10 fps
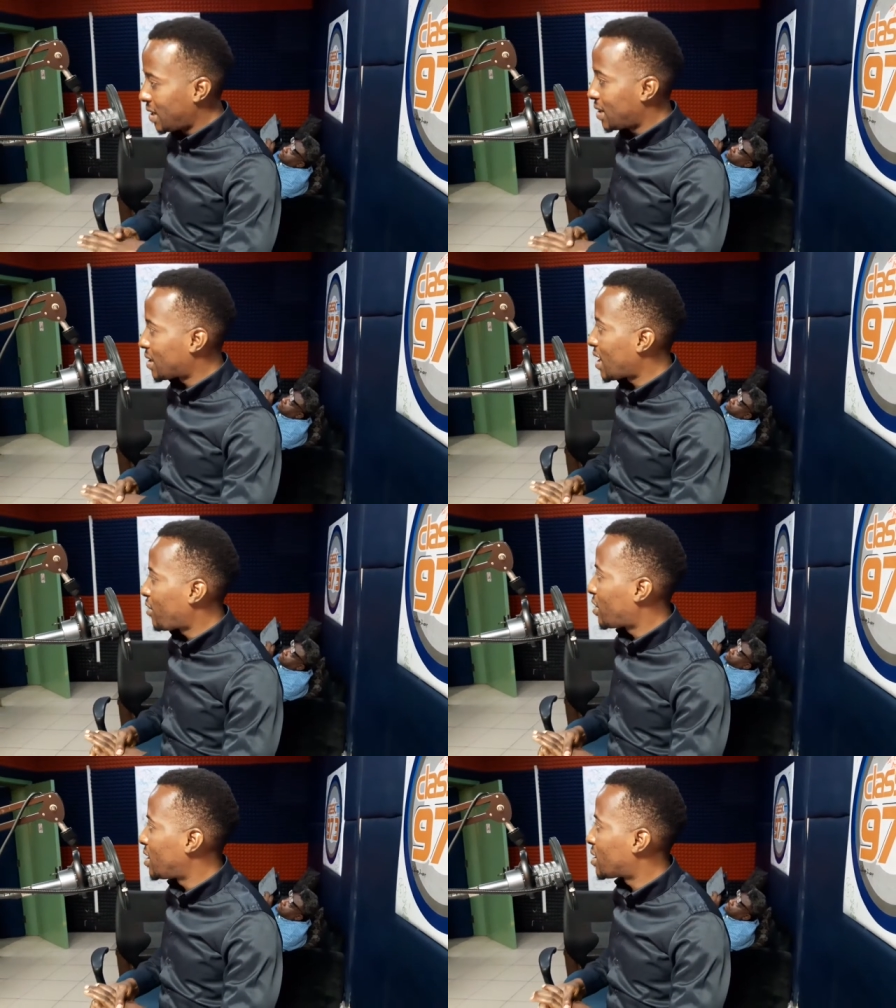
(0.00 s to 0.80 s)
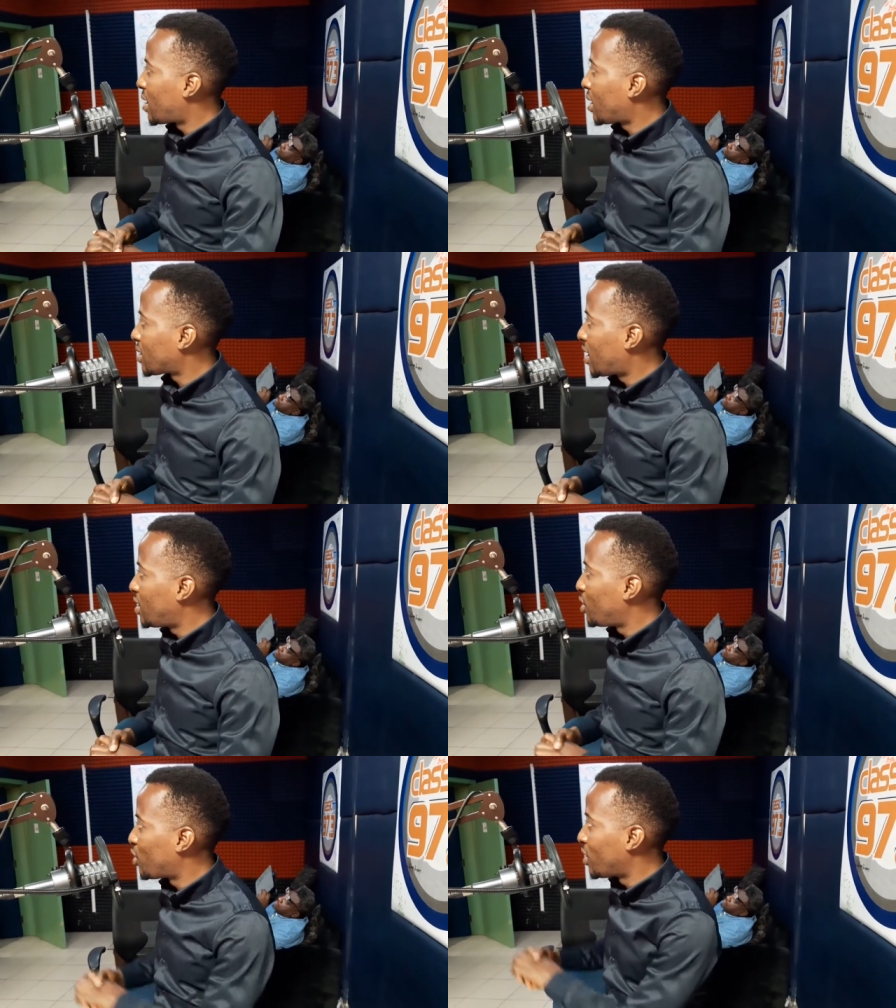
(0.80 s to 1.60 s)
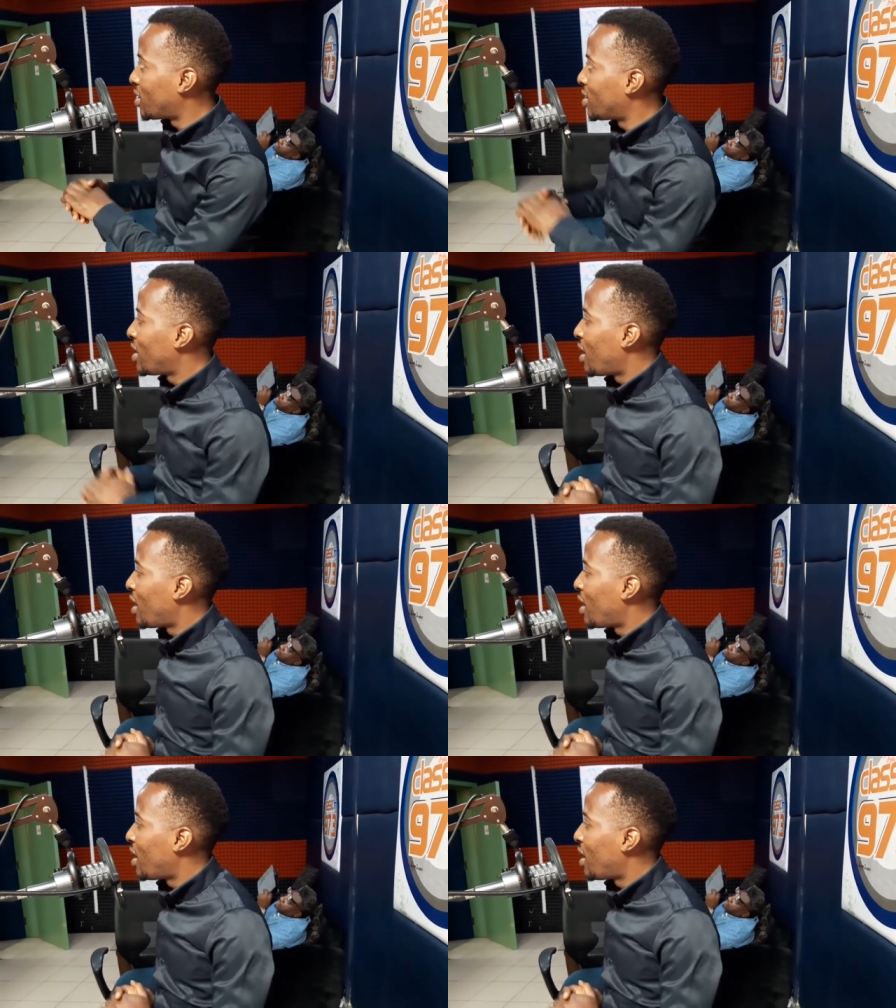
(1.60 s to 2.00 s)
It's time for the international newsreel,